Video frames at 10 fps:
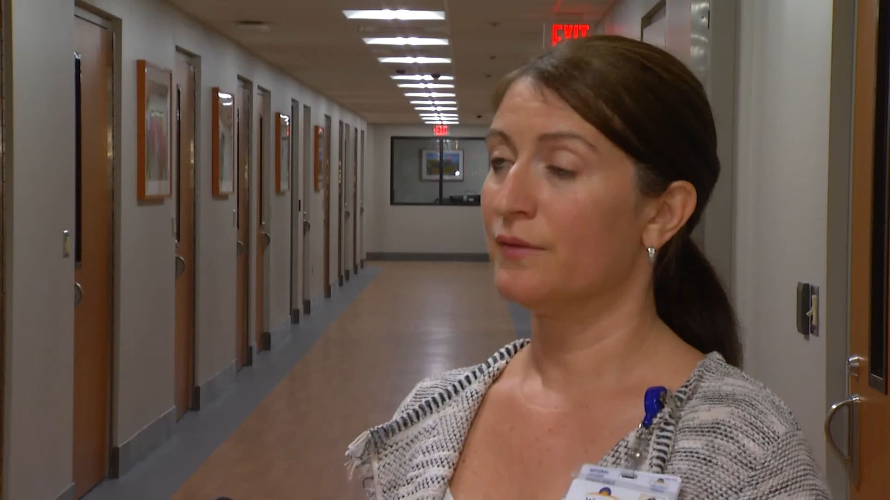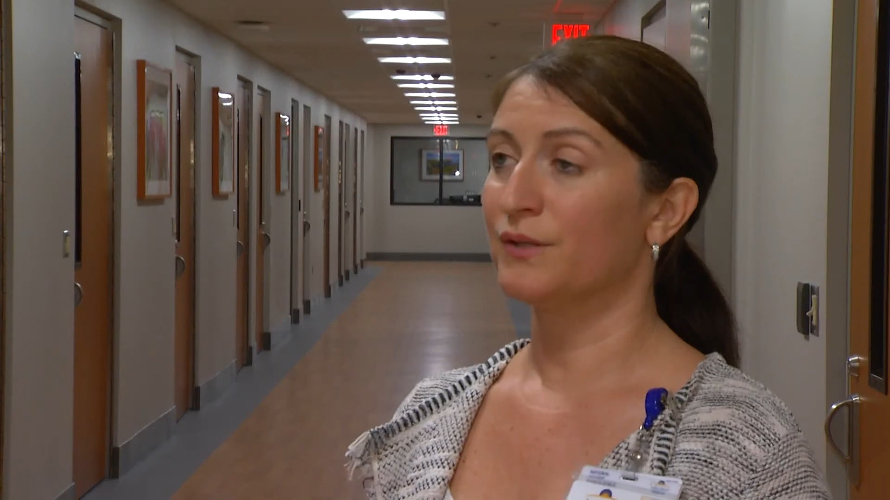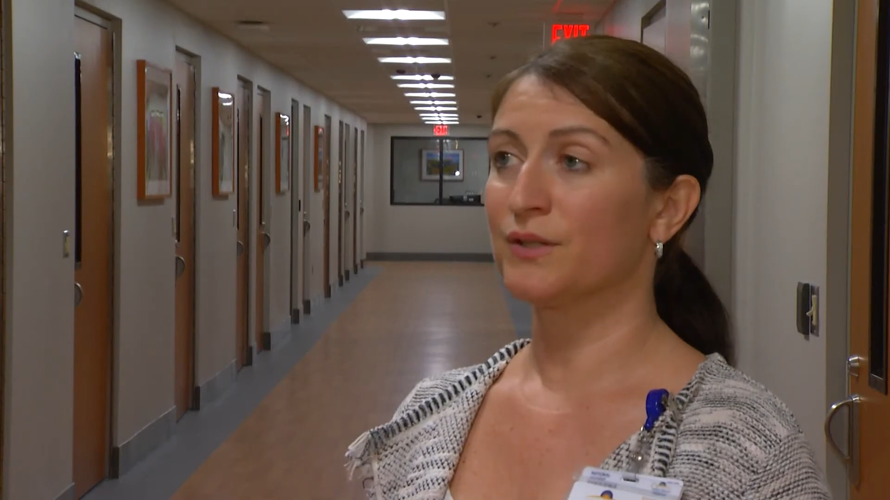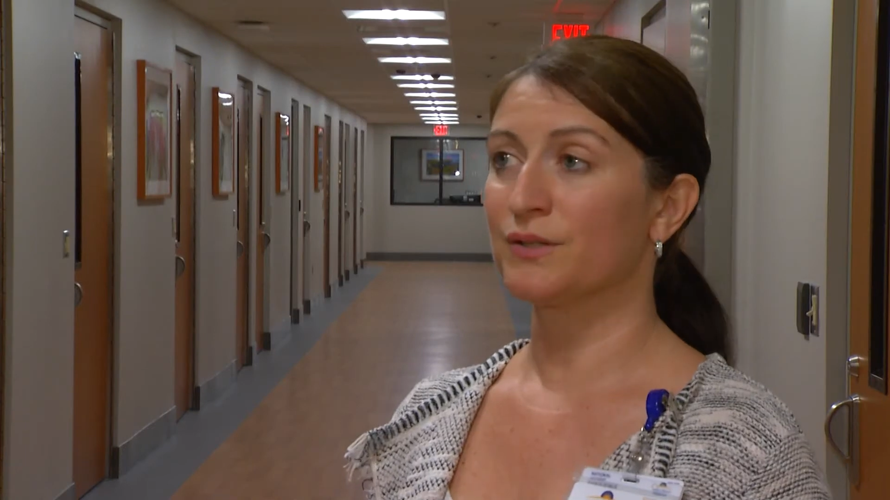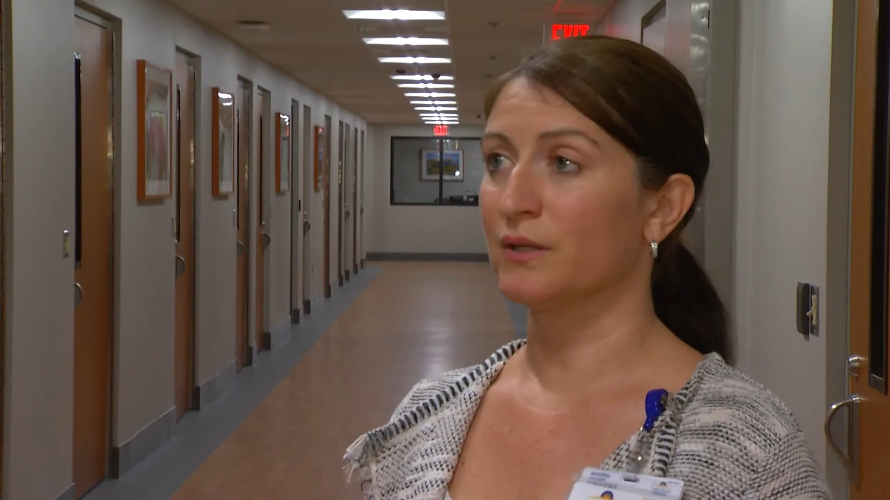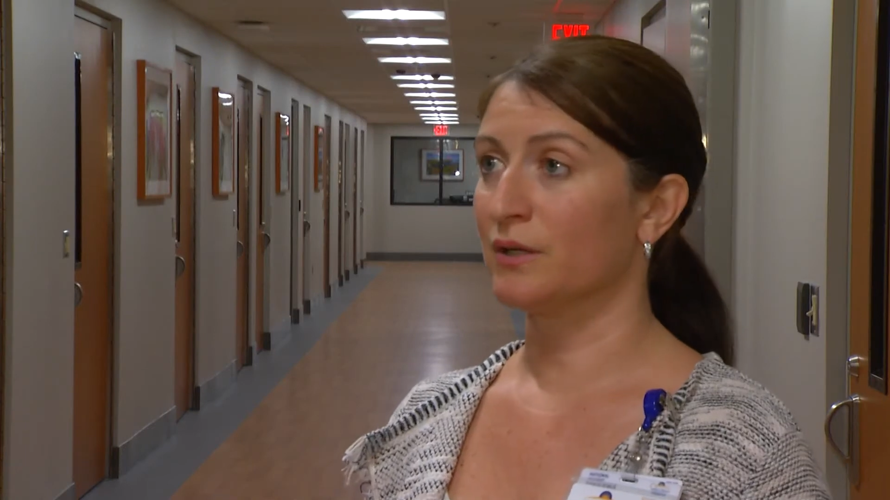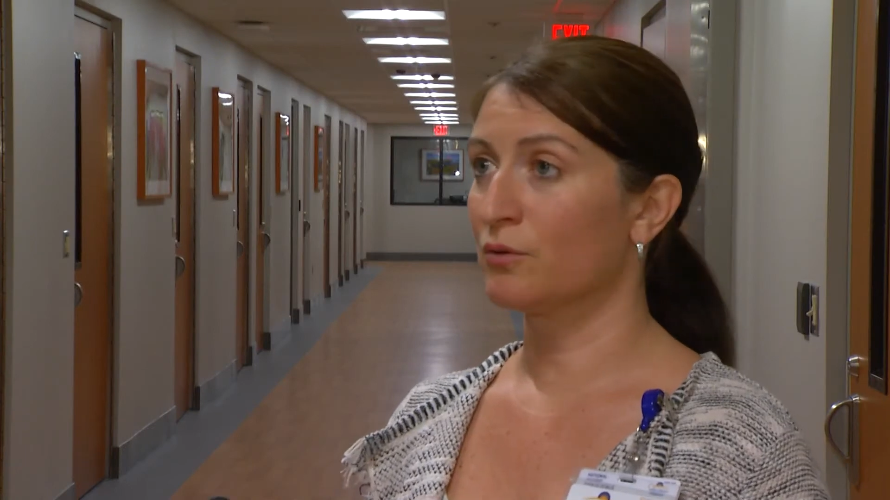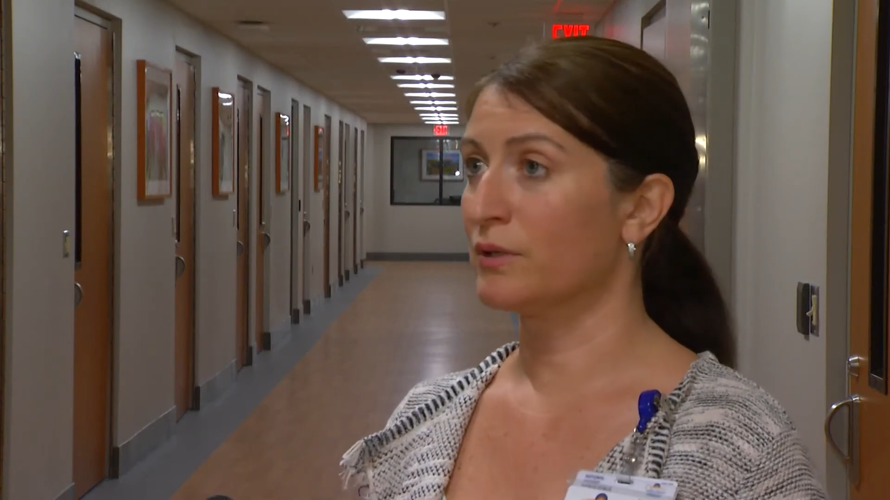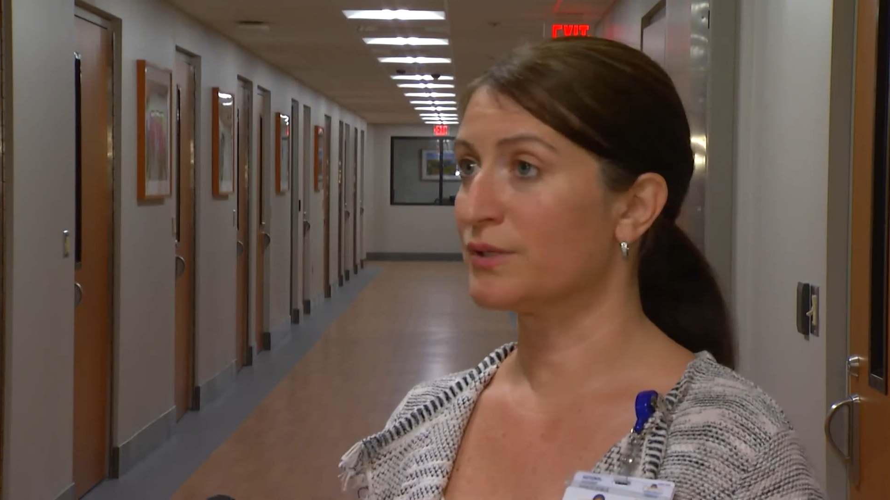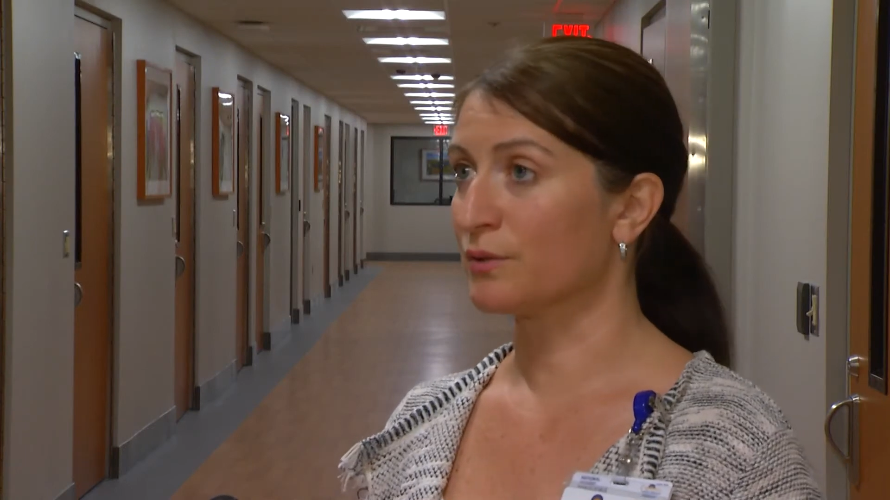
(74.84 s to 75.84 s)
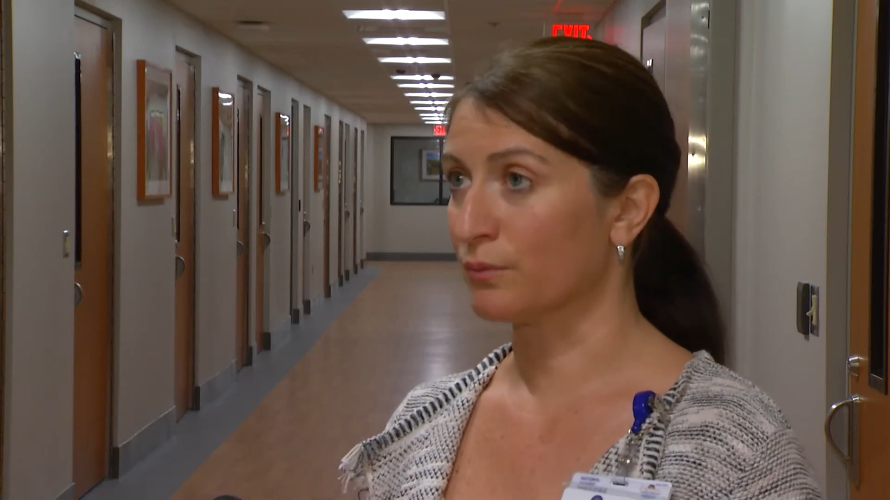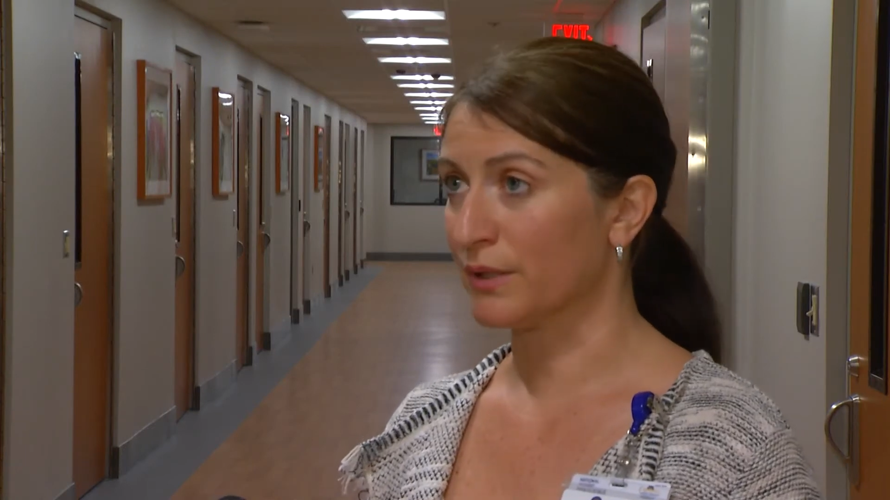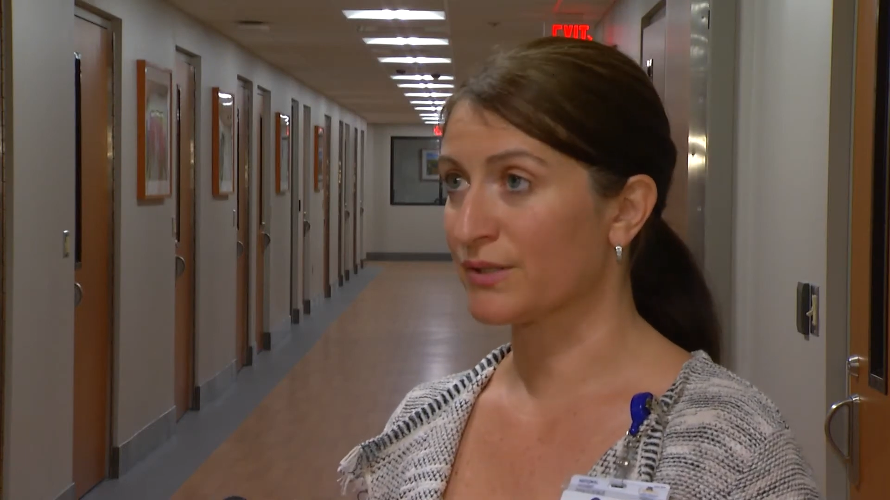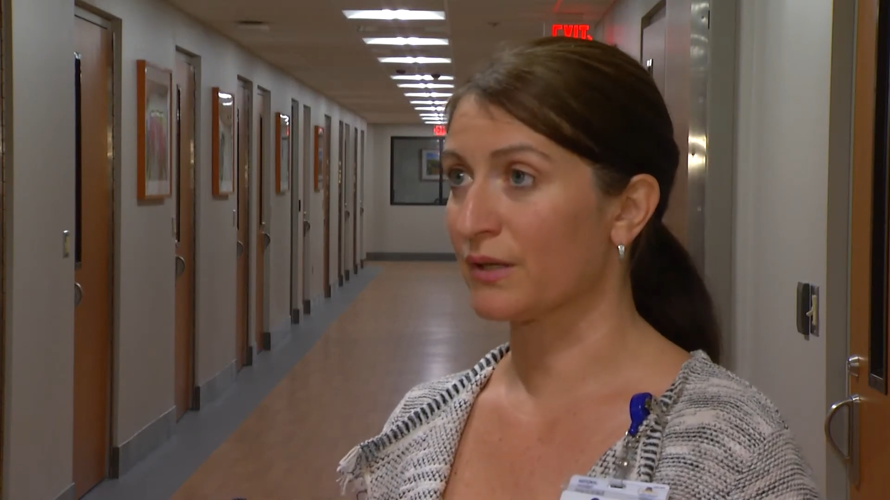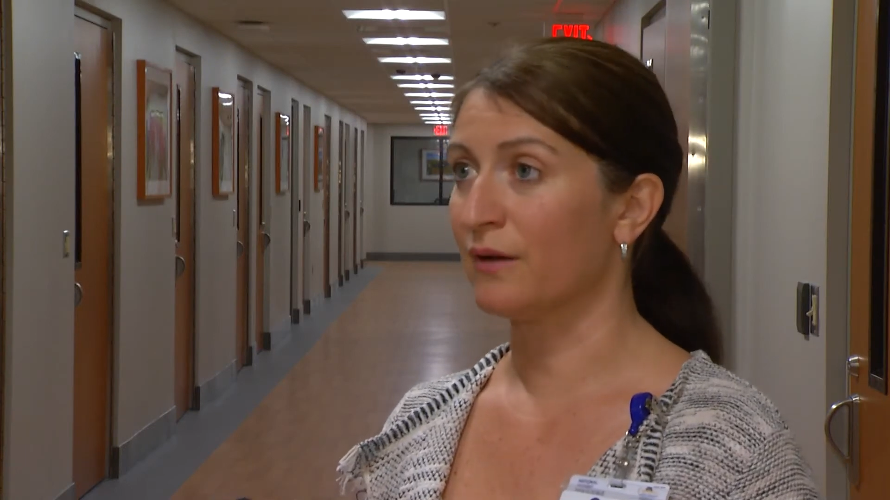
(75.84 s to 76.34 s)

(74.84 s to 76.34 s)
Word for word: that doesn't increase the risk